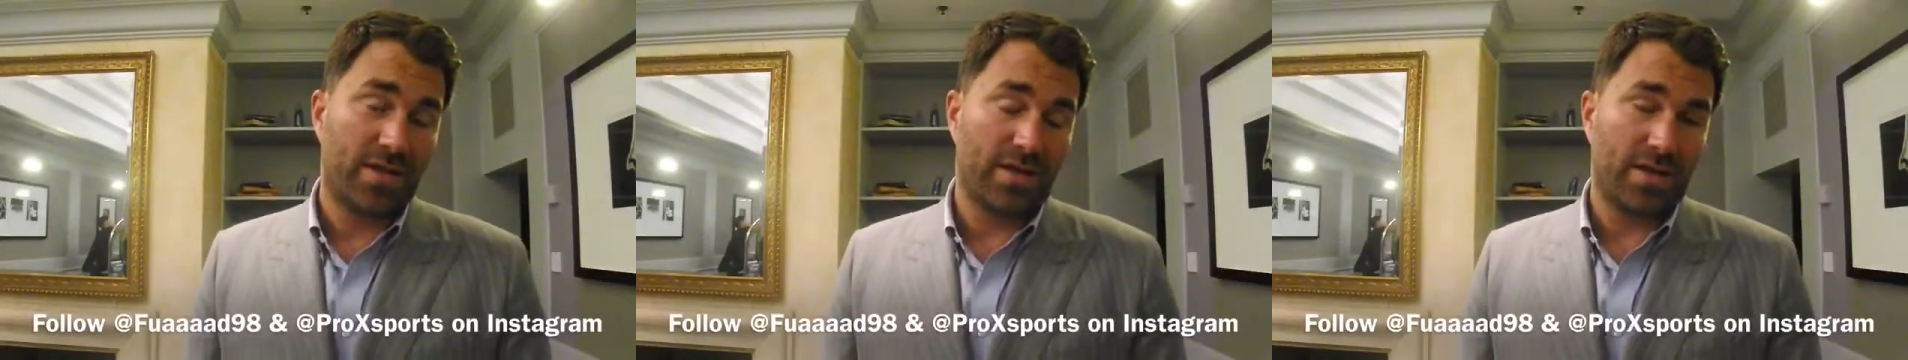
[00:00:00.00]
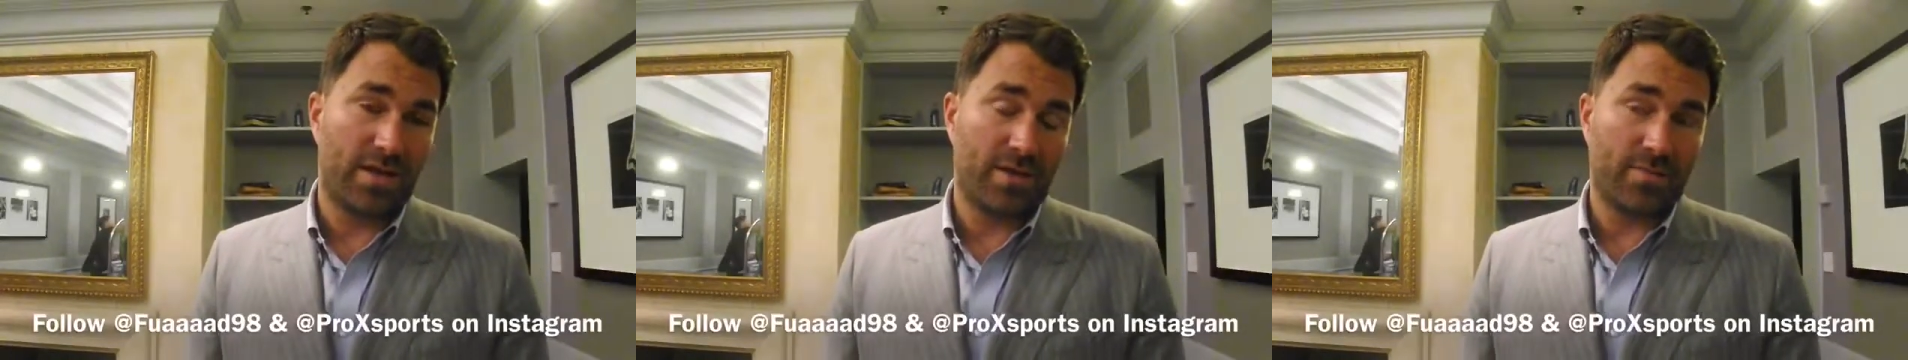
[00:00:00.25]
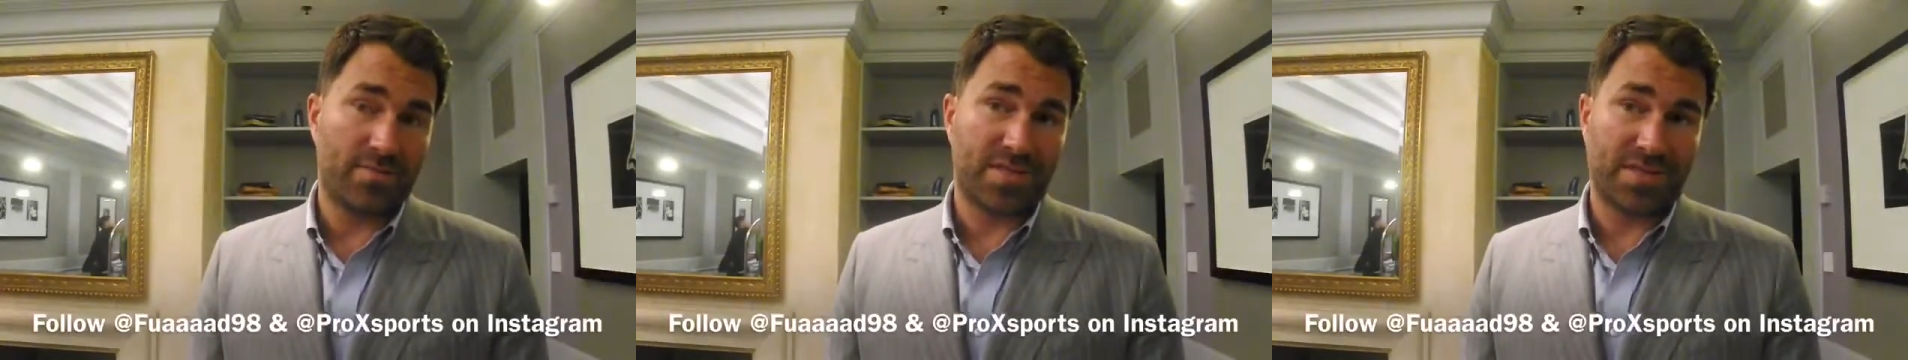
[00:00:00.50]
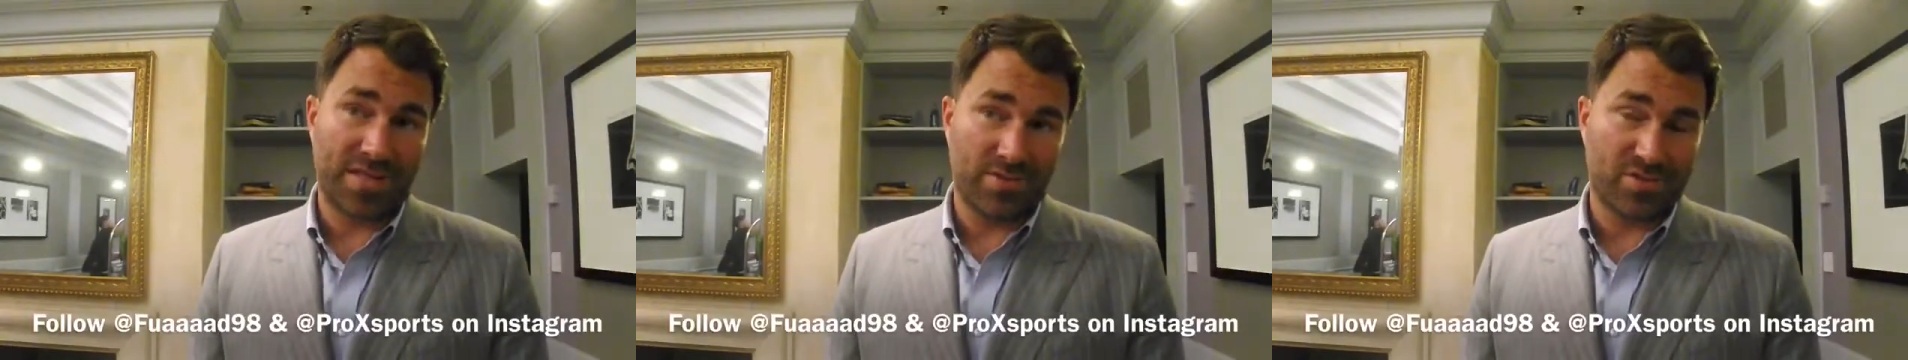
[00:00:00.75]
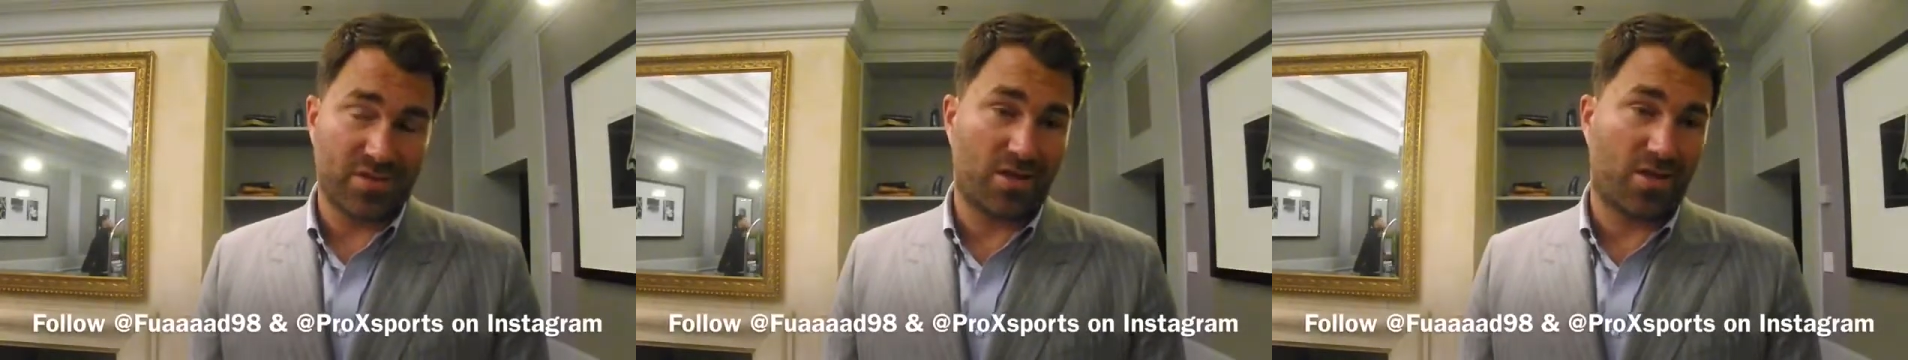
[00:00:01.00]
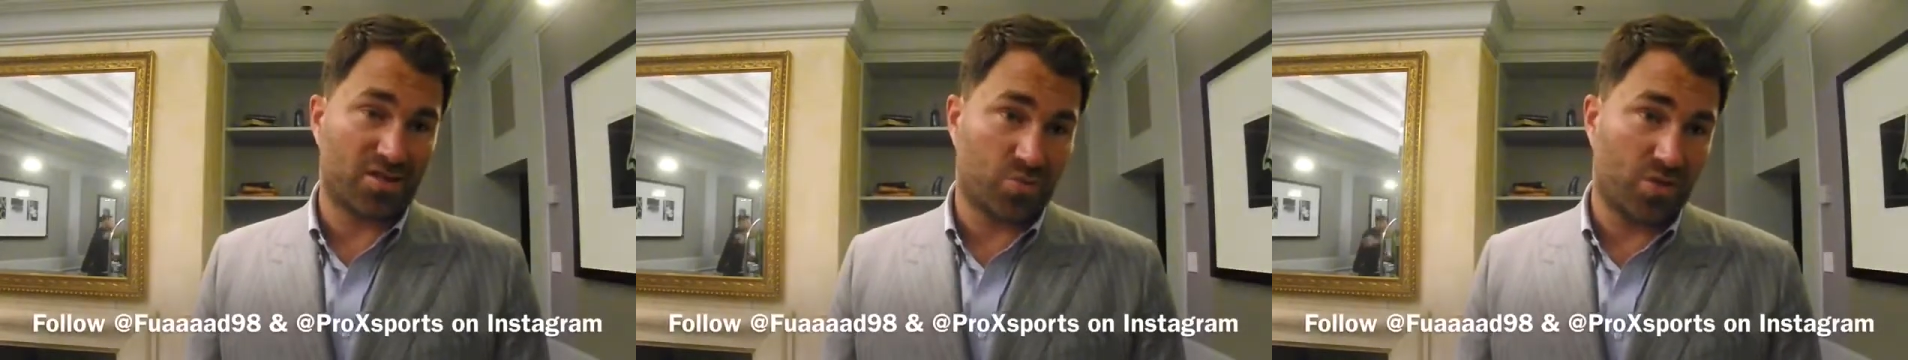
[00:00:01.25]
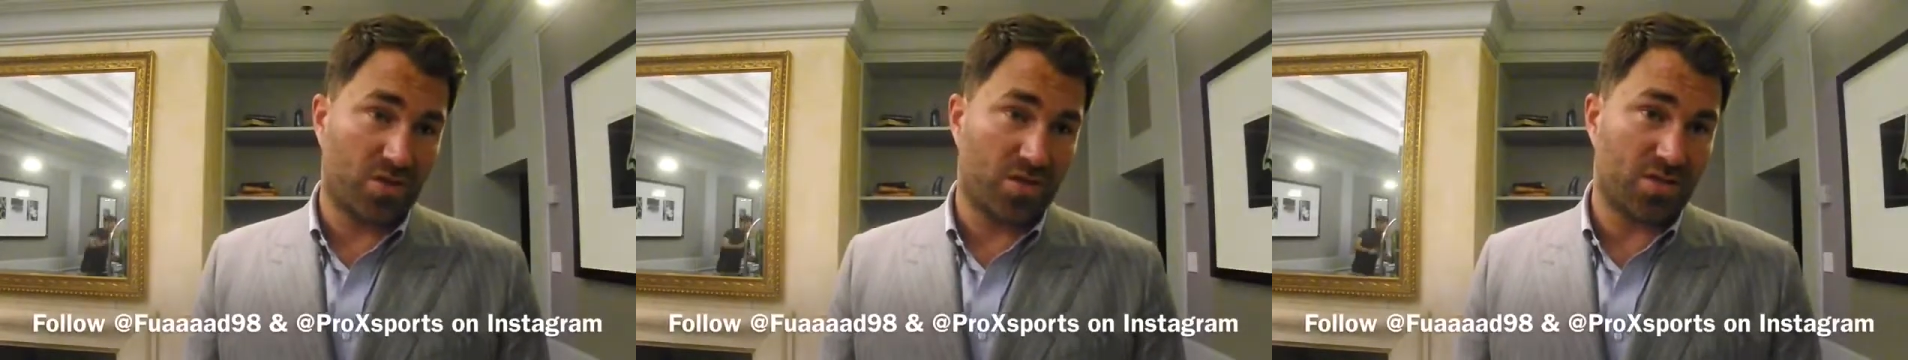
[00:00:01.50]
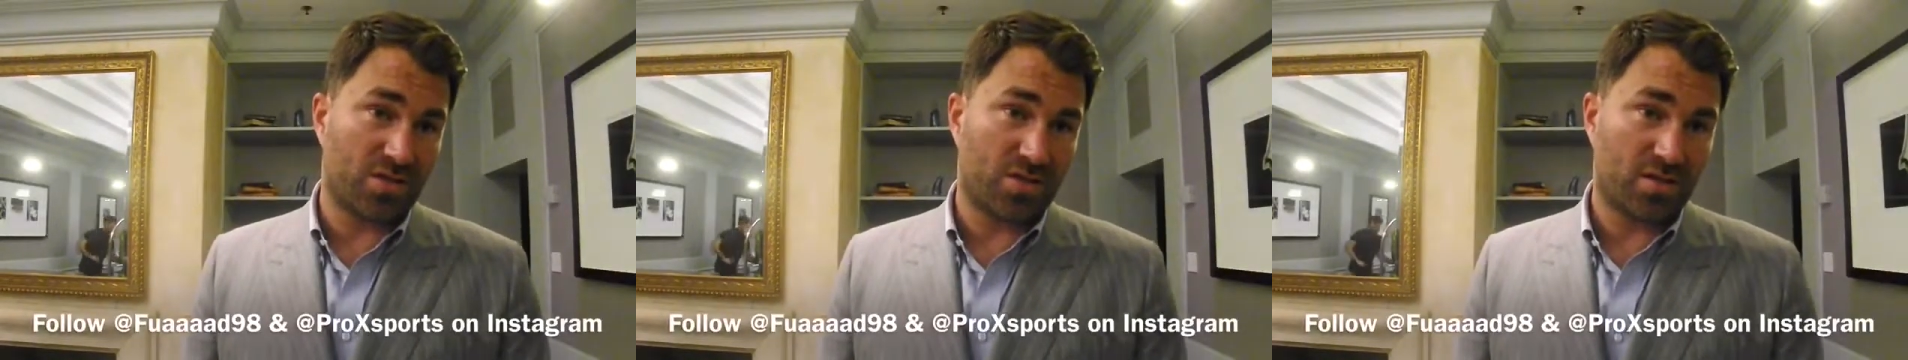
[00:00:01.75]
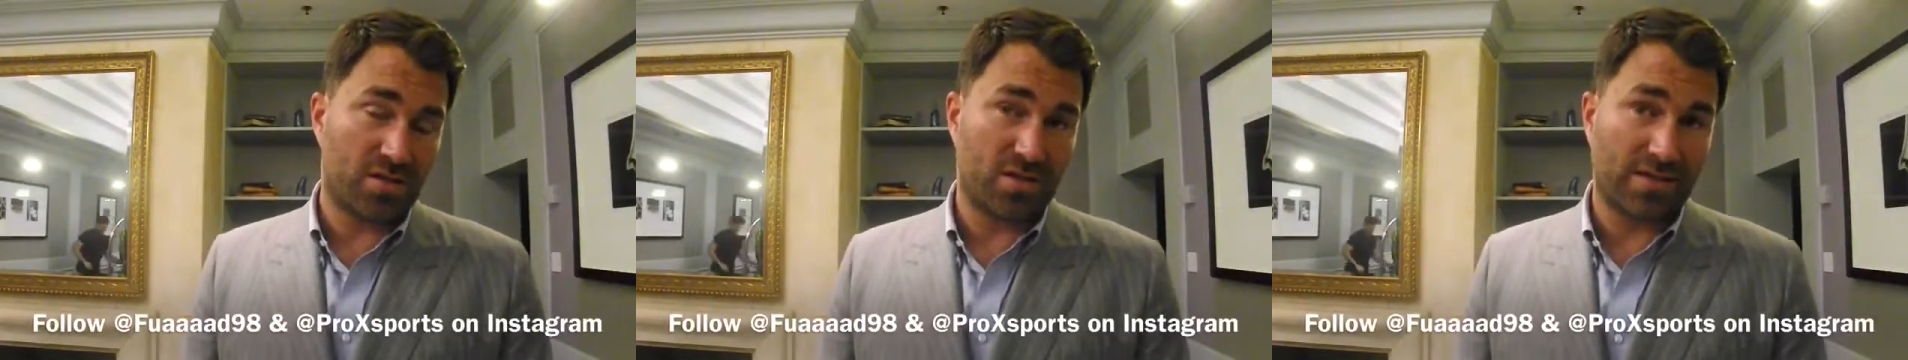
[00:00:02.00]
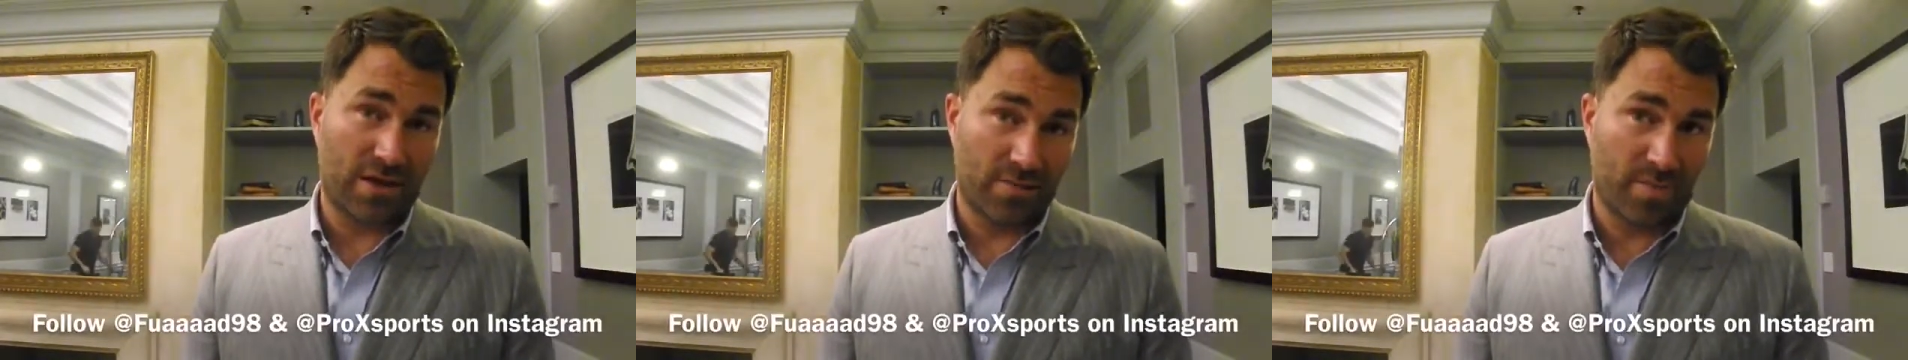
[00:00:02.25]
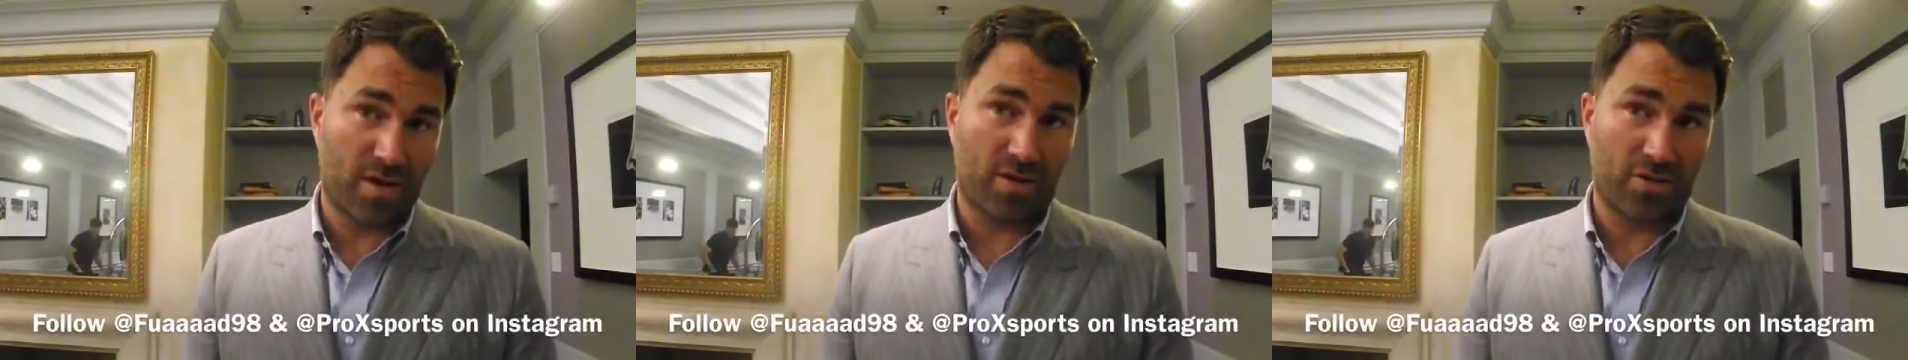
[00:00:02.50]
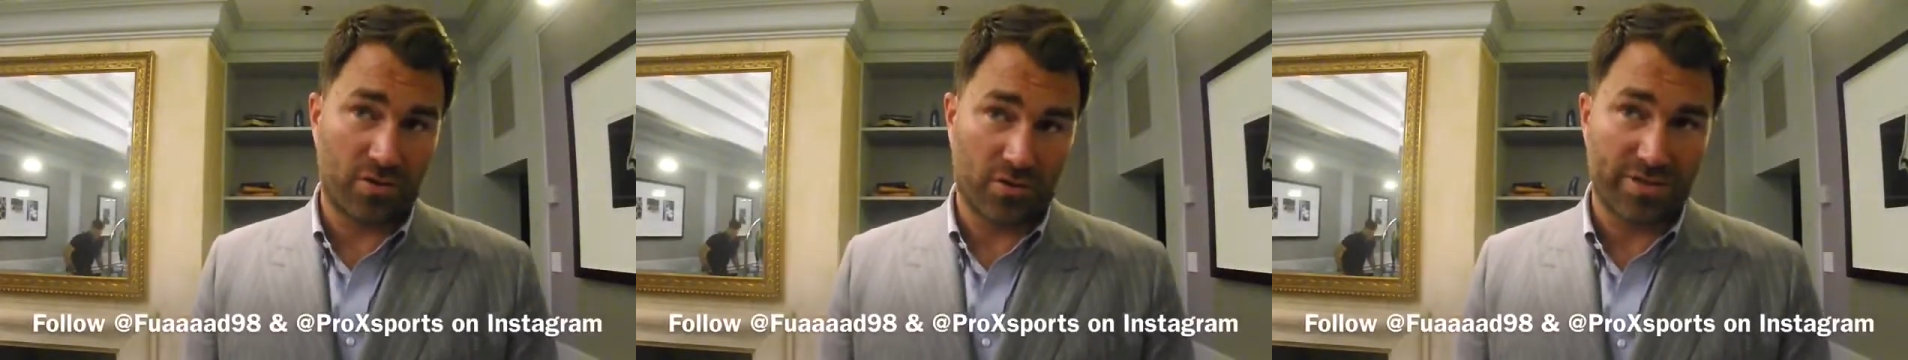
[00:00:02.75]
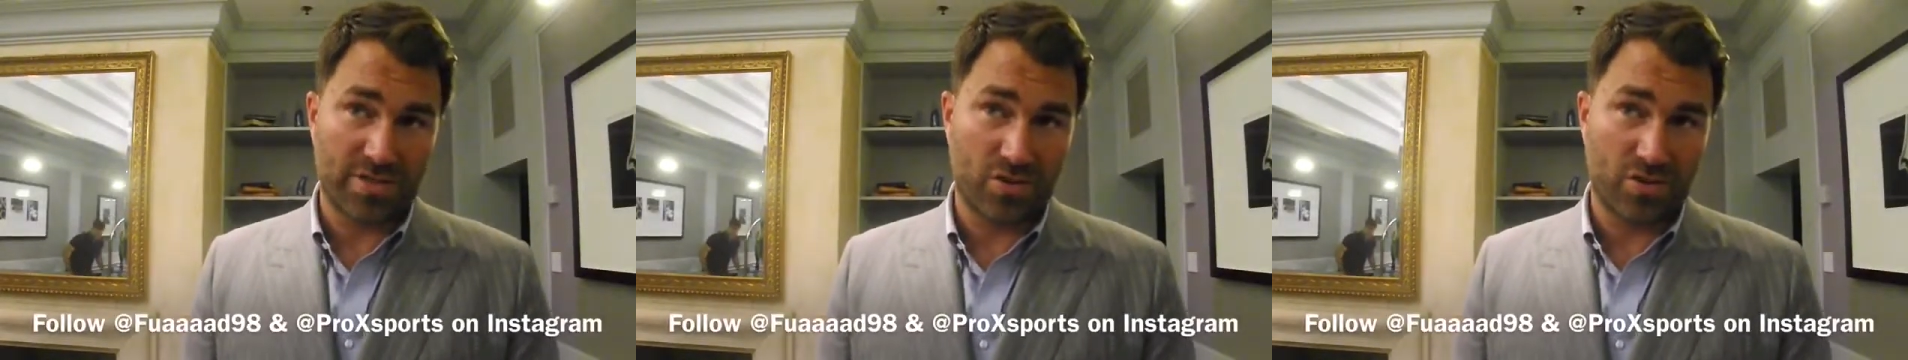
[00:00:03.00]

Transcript: Today was the last word. Darren Barker and Chris